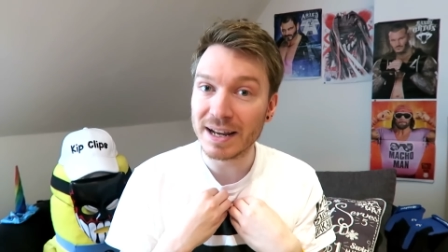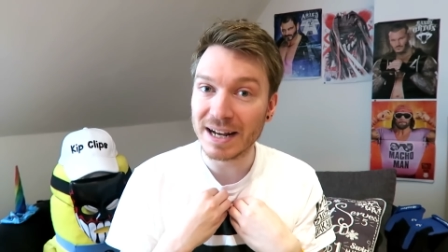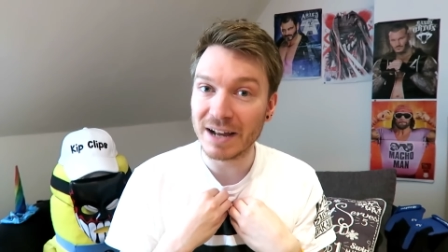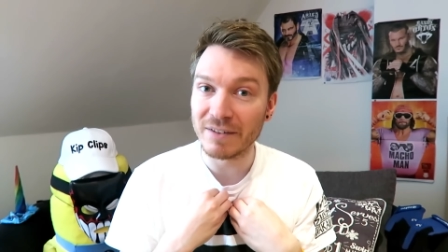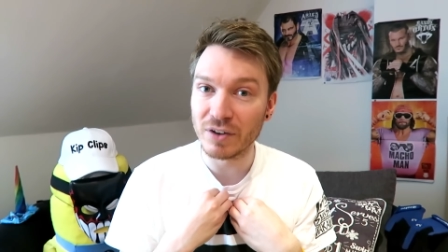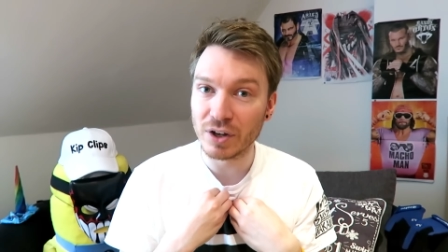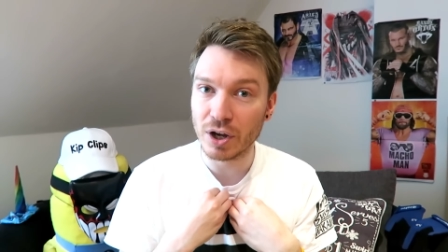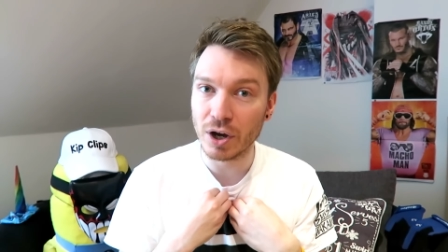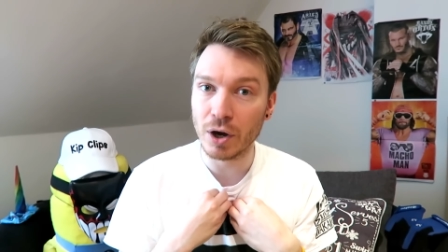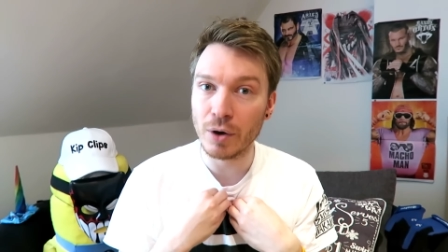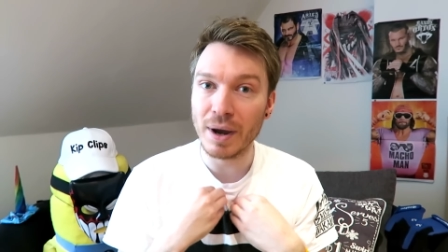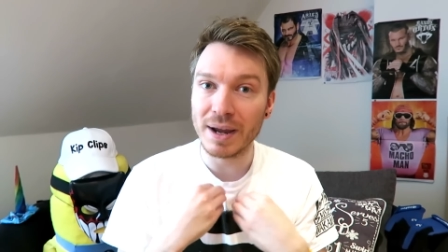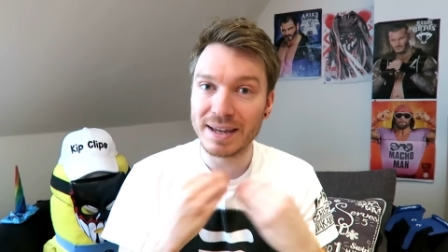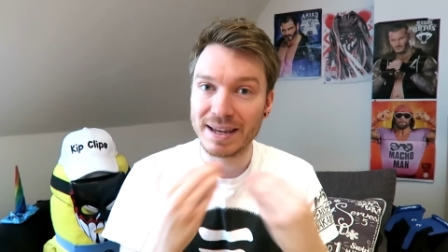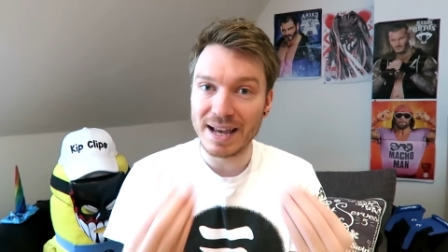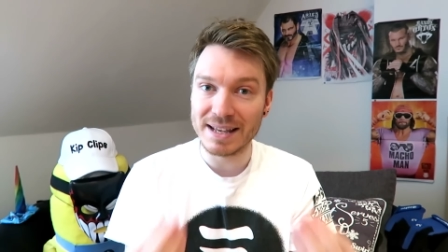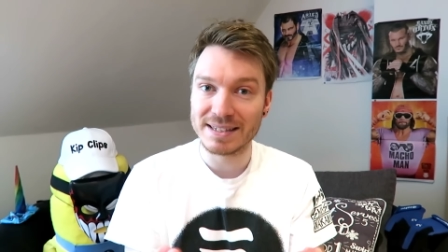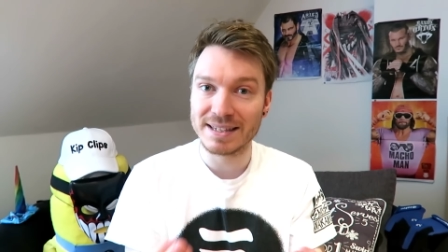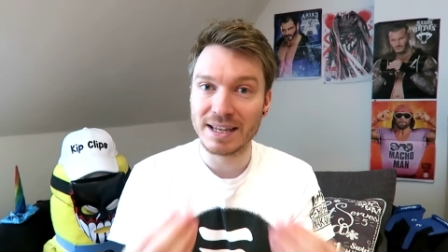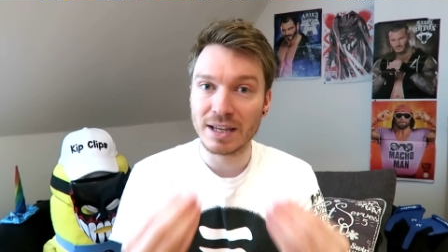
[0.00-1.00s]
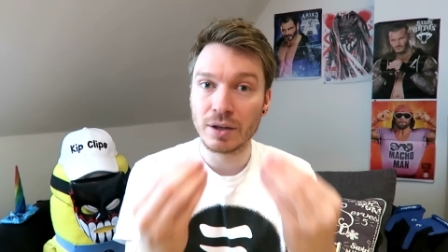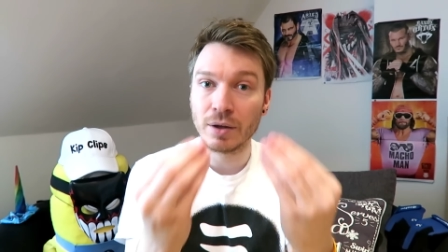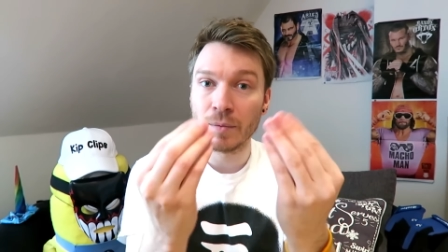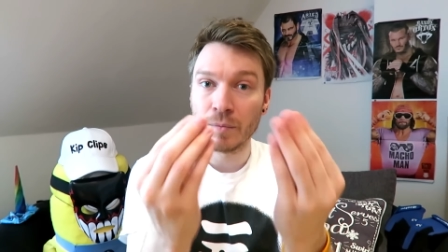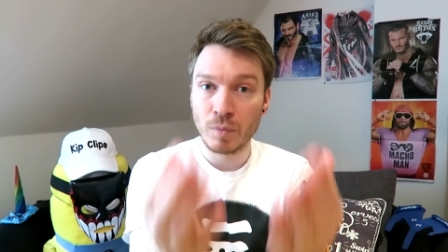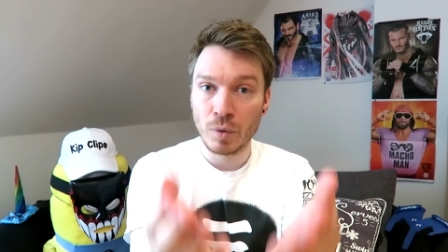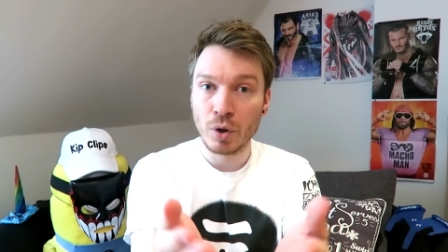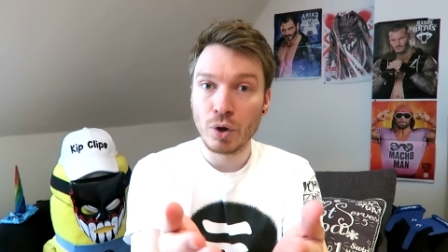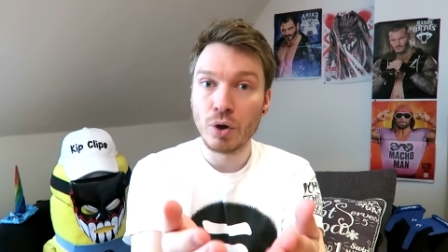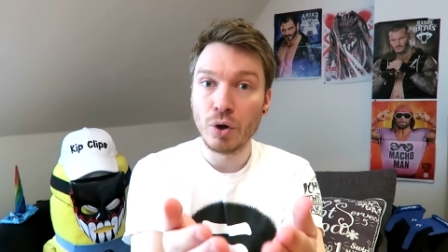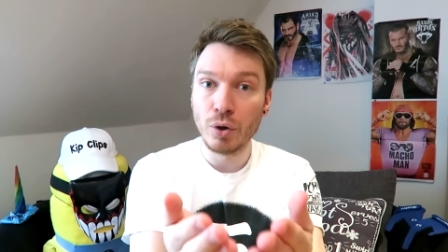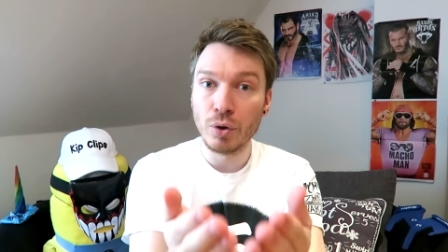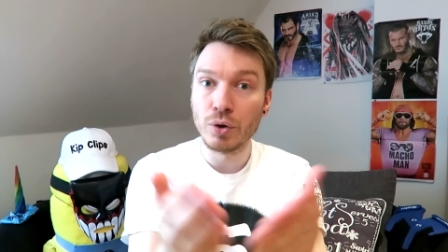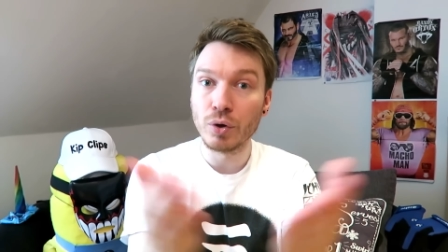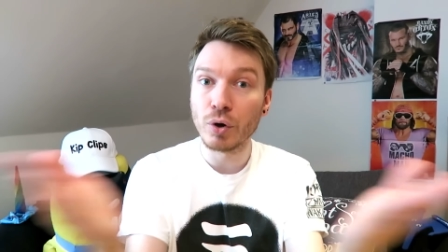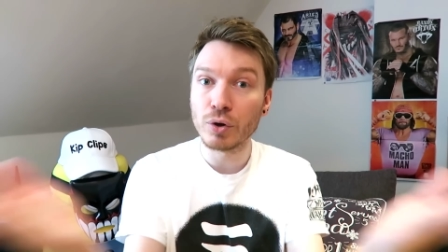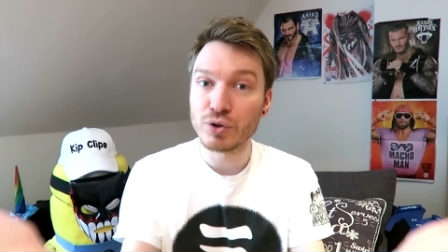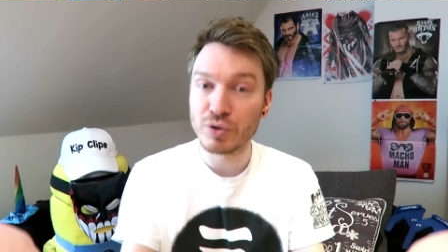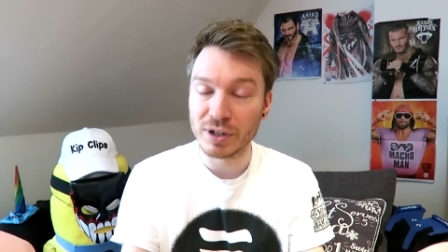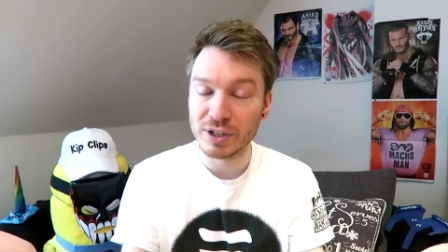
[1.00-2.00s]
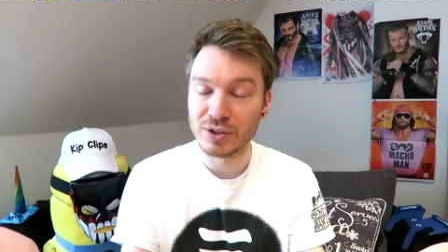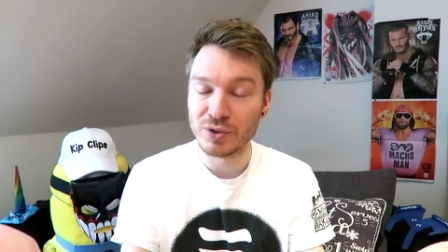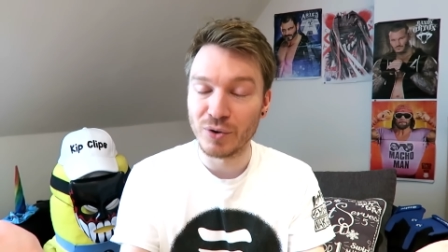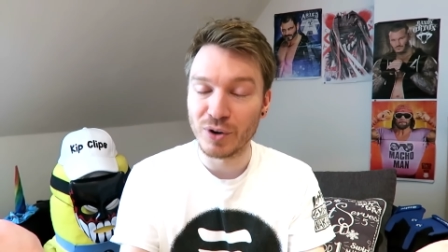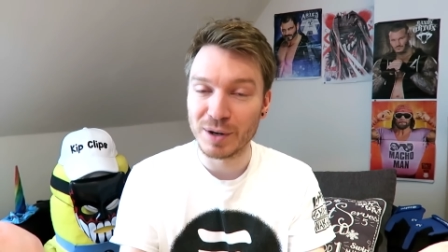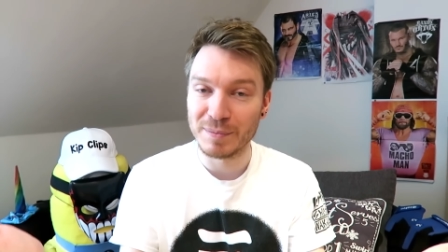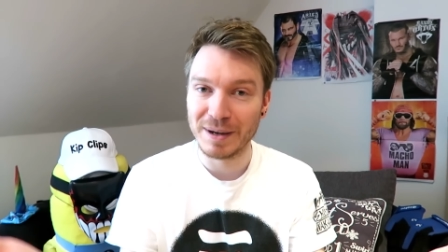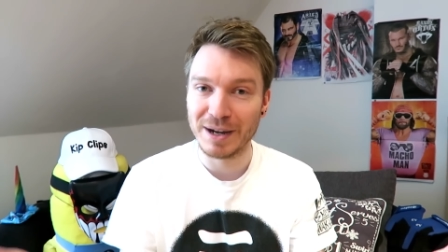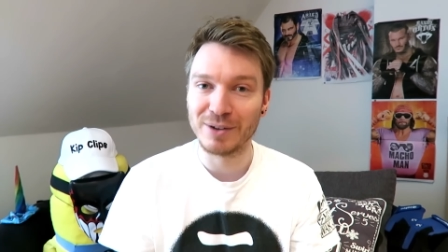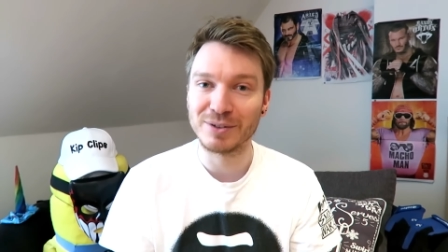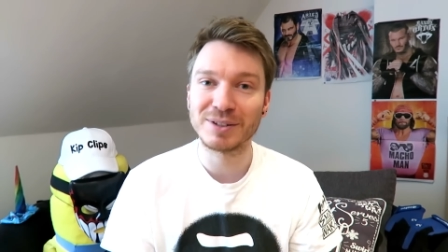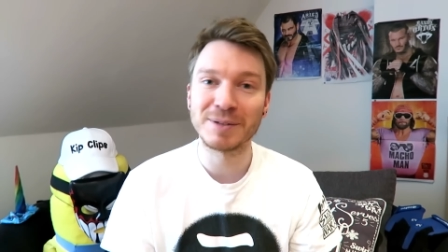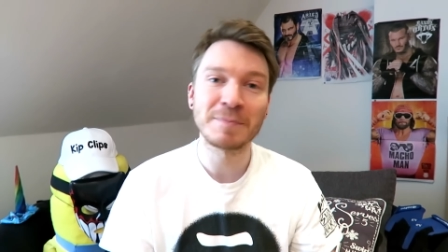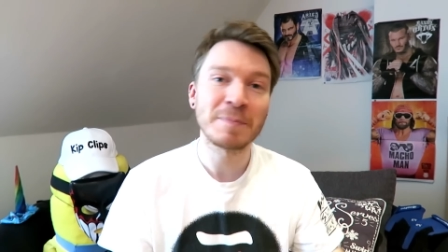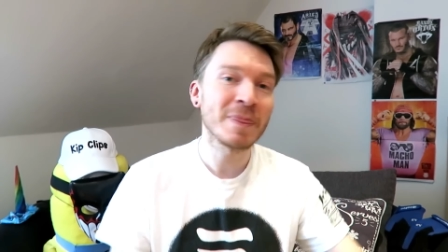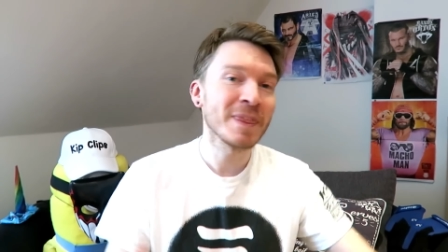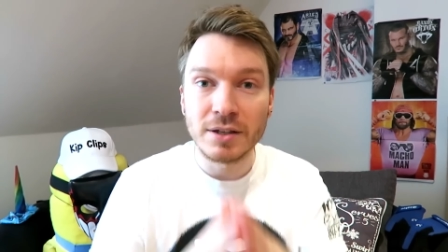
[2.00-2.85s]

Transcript: can have a go at guessing who you're trying to talk about.